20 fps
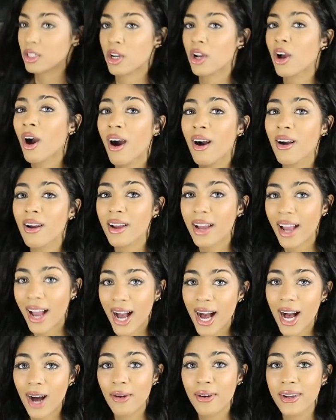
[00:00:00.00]
to conk
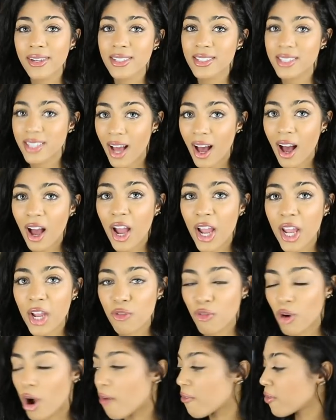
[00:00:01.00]
out and
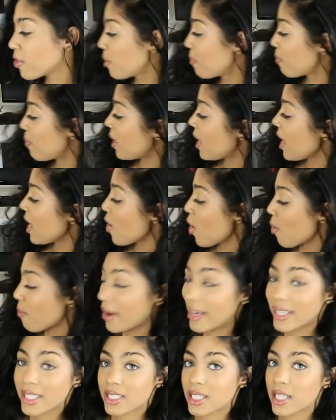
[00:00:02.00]
die rather than play on
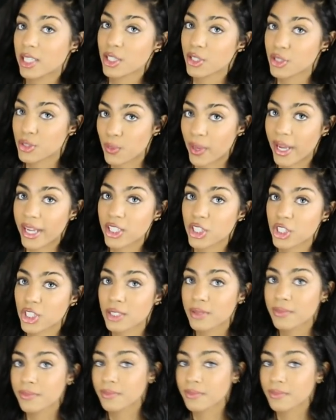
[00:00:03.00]
my Nintendo Switch.